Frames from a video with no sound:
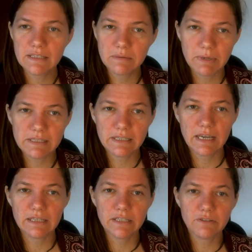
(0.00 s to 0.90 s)
The basic
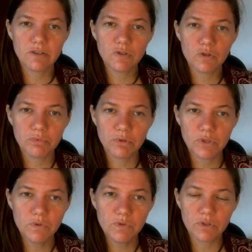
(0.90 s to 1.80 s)
idea is you
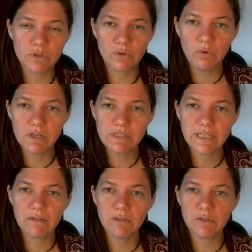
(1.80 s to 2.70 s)
produce in the lowest
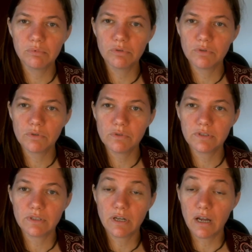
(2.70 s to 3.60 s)
level, you
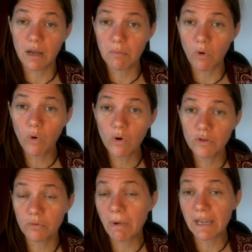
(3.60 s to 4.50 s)
produce an ore,
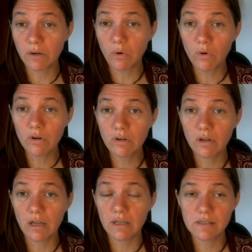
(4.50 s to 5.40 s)
you mine an ore,
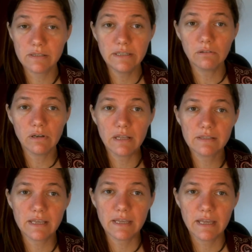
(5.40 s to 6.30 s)
steel ore, let's
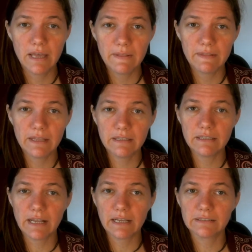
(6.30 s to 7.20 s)
say. Then in the
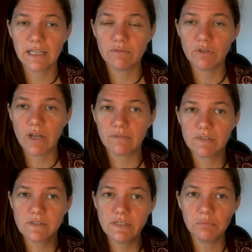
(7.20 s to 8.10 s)
next level, you have the
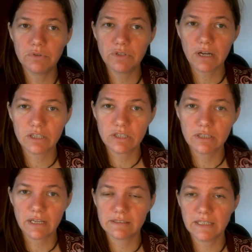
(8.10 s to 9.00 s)
steel
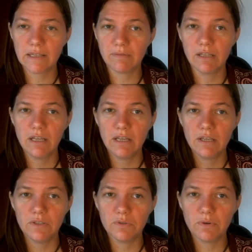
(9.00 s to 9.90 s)
production. Next level,
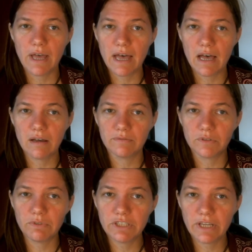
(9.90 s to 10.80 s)
you have
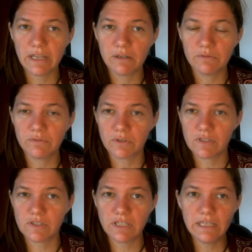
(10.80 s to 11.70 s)
the retailer for the
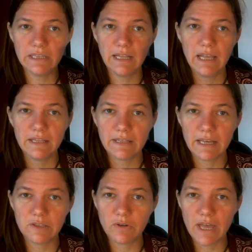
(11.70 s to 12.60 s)
steel.
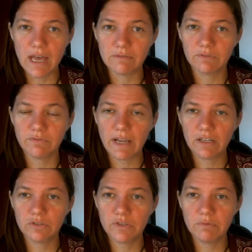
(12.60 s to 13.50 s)
Then you have the
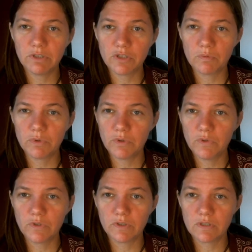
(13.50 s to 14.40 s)
factory, which is
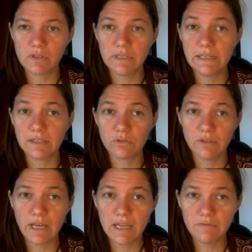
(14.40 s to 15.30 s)
producing the steel into a
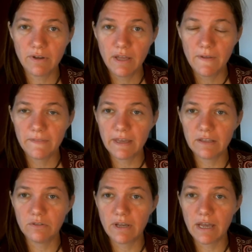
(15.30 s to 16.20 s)
knife.
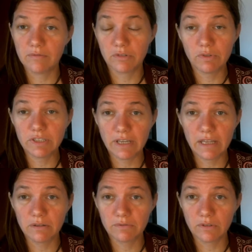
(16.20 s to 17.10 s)
Then you have the
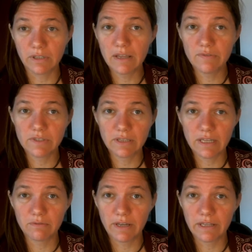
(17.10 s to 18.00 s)
retailer for knives. And
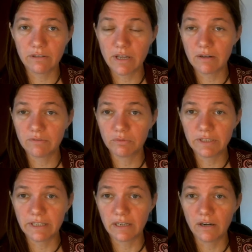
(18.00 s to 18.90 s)
then finally, you have the
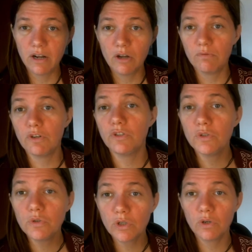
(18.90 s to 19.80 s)
retailer where
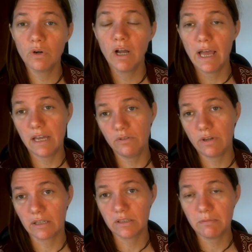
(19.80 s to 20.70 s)
you go and you
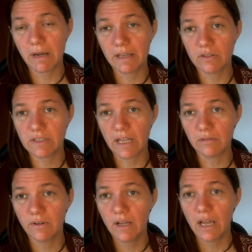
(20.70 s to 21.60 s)
actually buy
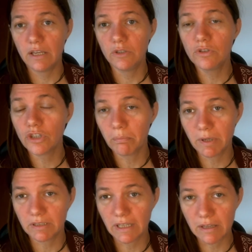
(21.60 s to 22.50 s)
yourself a new
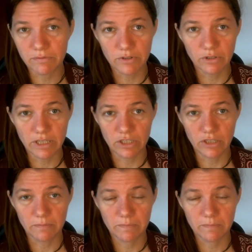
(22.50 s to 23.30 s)
chopping knife for your kitchen.